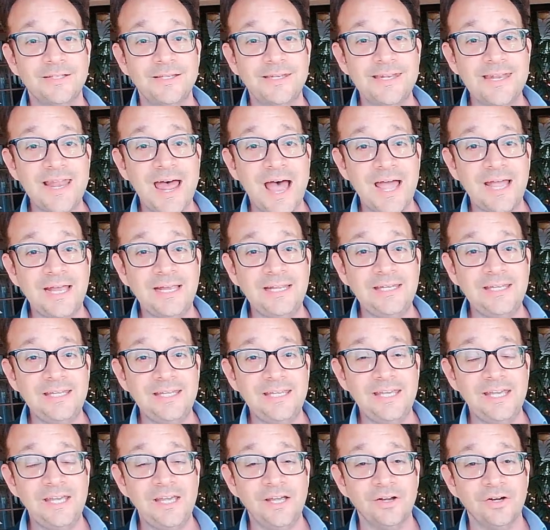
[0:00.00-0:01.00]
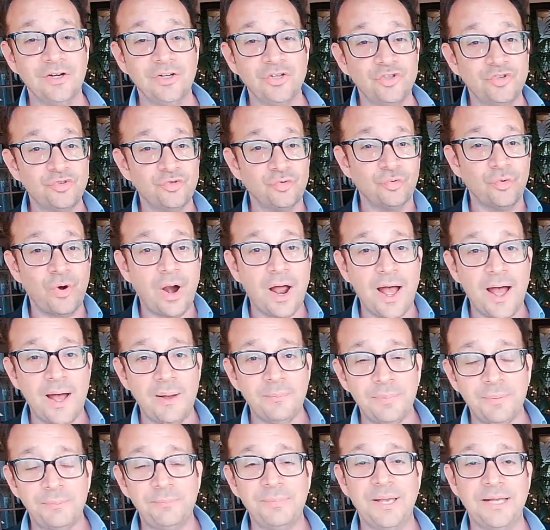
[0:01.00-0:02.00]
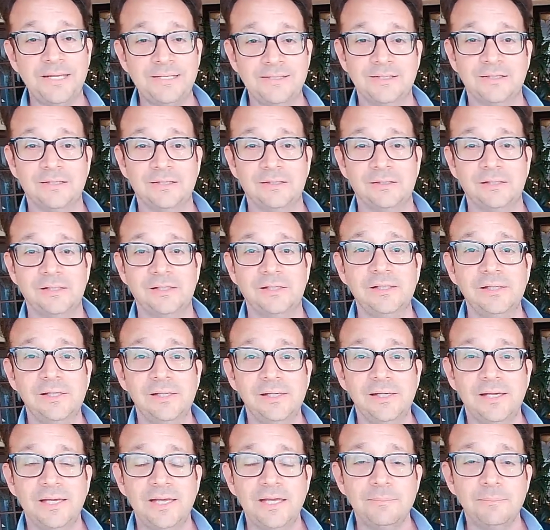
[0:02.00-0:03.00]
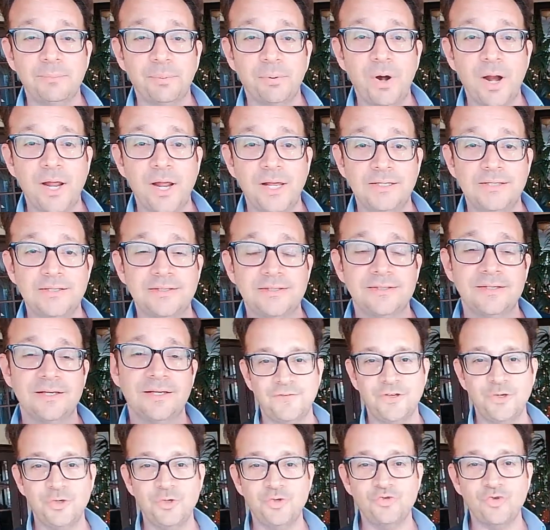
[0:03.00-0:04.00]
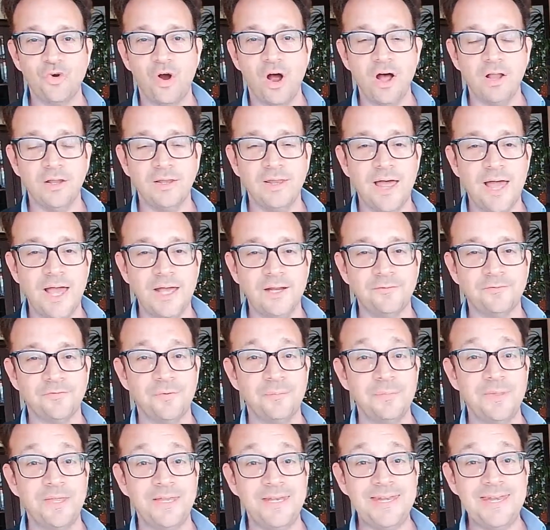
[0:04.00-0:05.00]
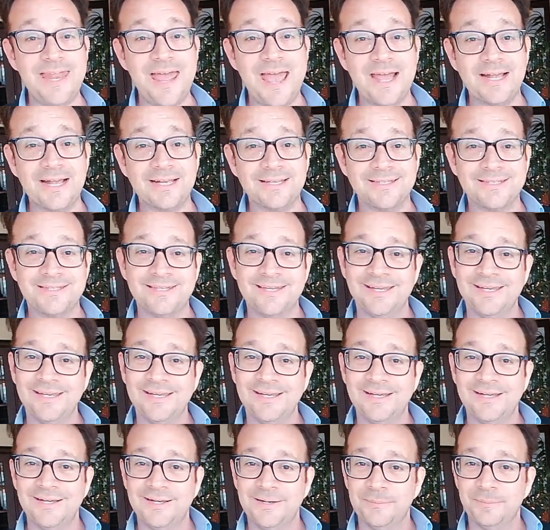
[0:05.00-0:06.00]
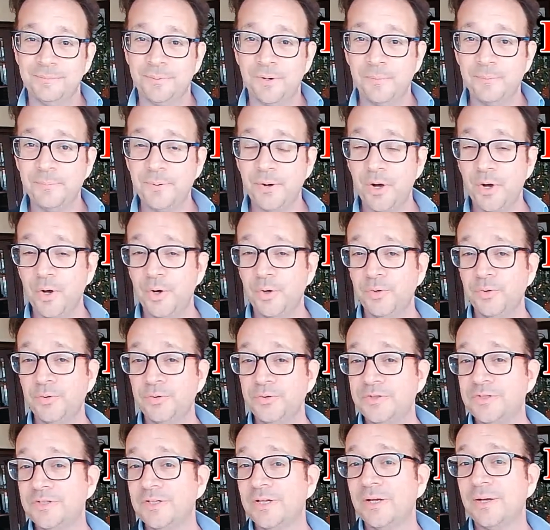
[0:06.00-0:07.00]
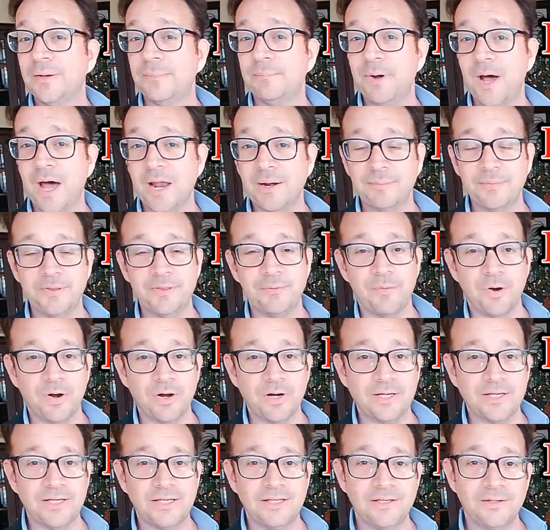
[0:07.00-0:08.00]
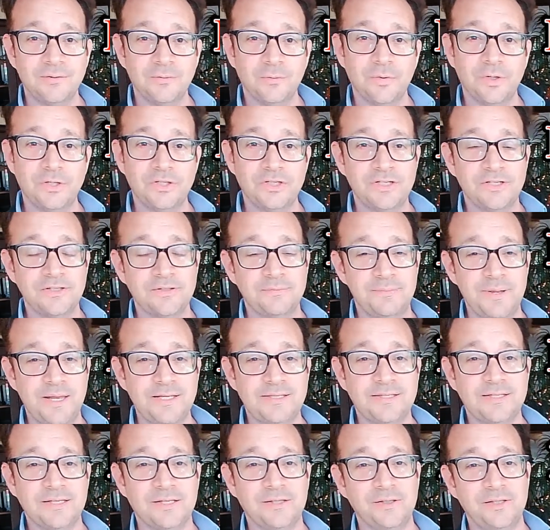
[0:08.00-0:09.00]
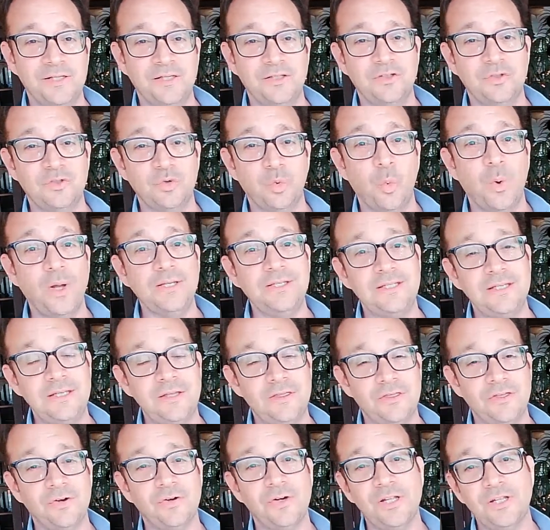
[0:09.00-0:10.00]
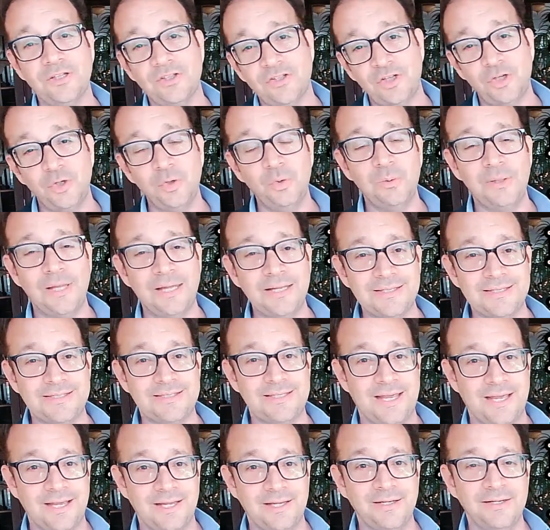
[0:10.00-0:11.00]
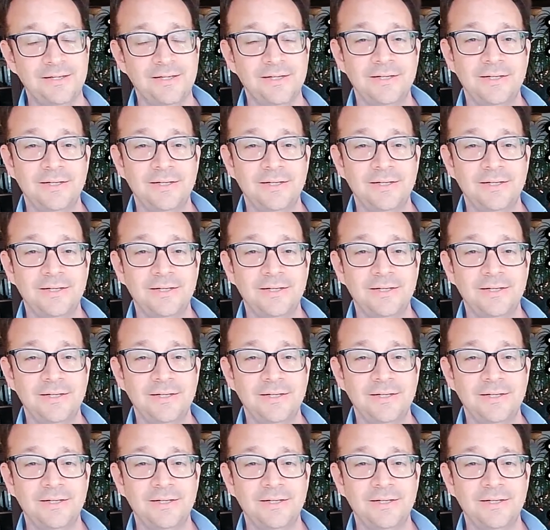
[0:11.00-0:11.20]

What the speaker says: a 9-year drop, basically, in price. If you draw a line from the next proposed bottom of the market, which is basically 2032, let's say,